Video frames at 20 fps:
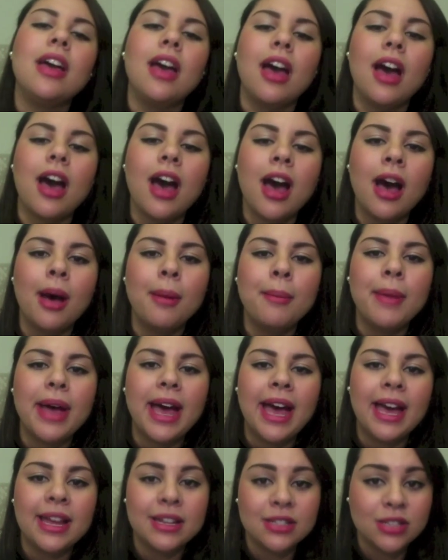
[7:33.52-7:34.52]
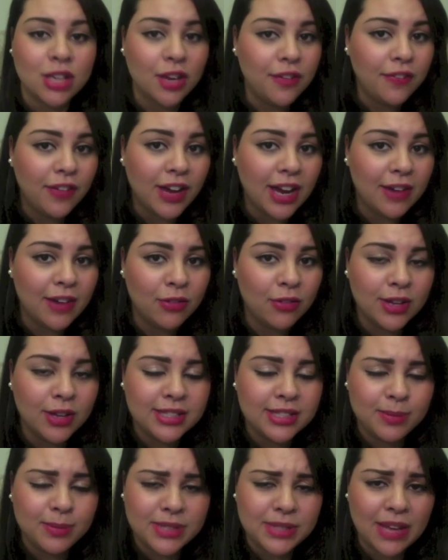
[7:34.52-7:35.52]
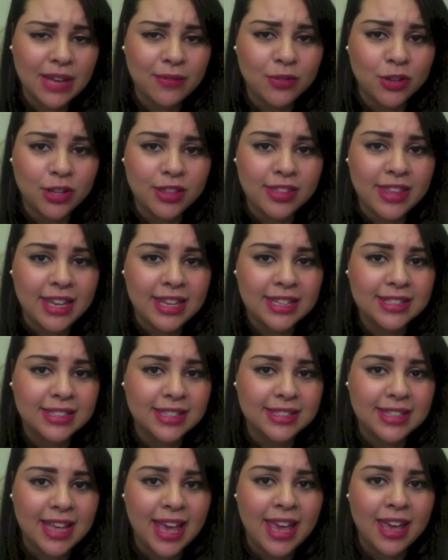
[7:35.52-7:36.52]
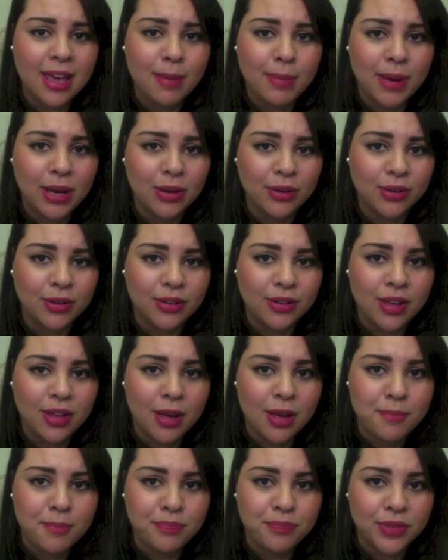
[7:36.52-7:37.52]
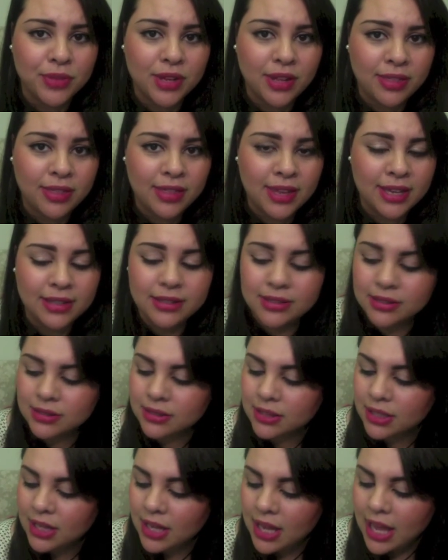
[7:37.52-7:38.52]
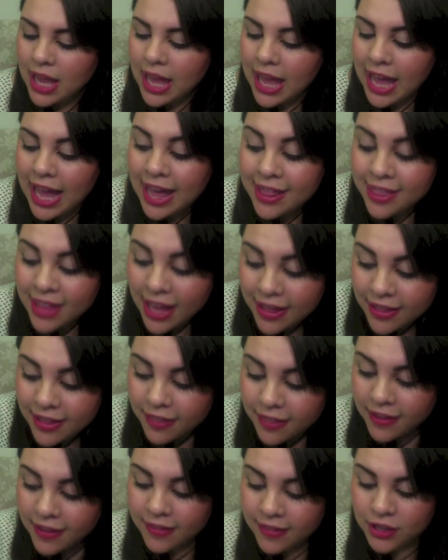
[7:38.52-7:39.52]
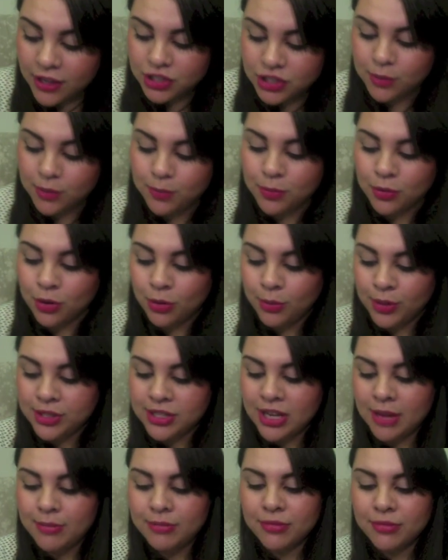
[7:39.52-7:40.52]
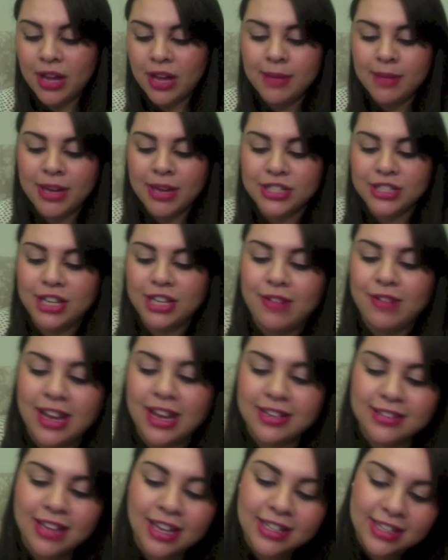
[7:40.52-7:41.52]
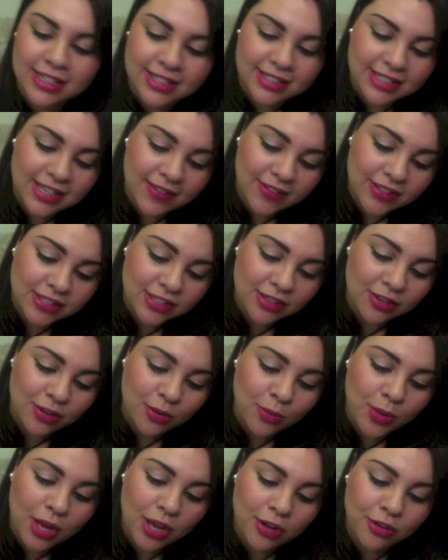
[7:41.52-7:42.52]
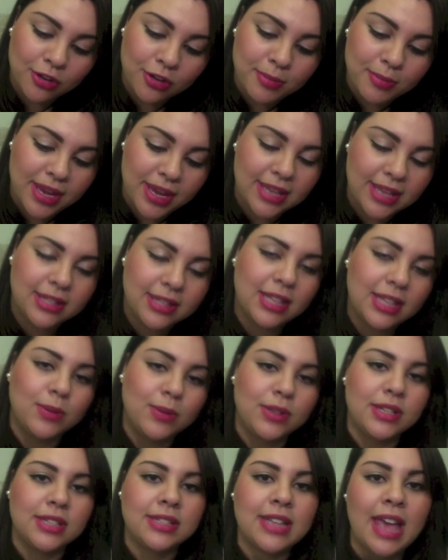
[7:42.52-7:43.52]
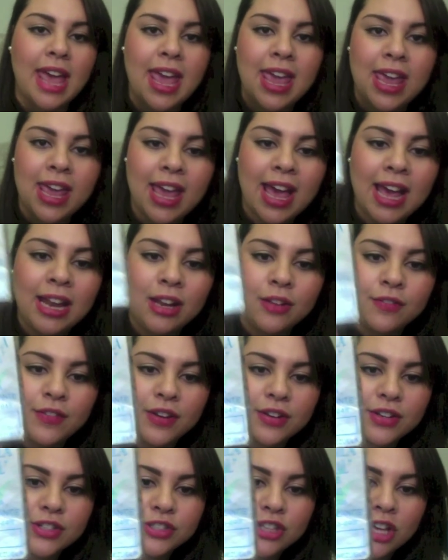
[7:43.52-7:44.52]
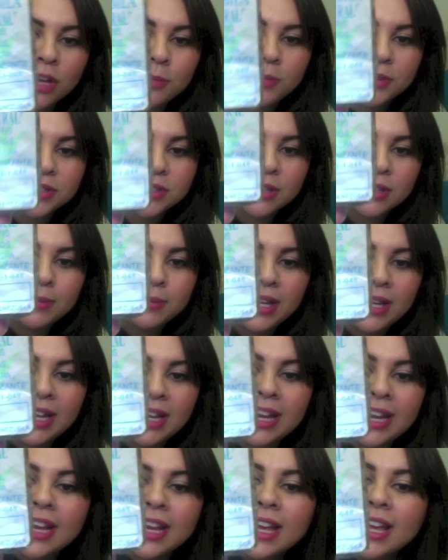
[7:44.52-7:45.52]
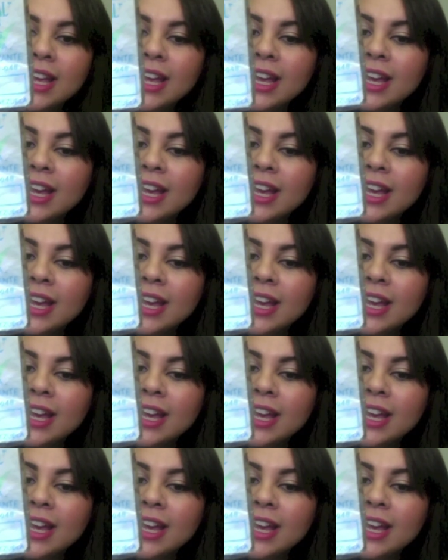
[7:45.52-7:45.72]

Um, and so, so far, everyone seems to have good things to say about um, this. And the other thing that she brought, which I'm I'm actually really excited to see if this is going to work on me, is this, which is a aloe vera soap. It's completely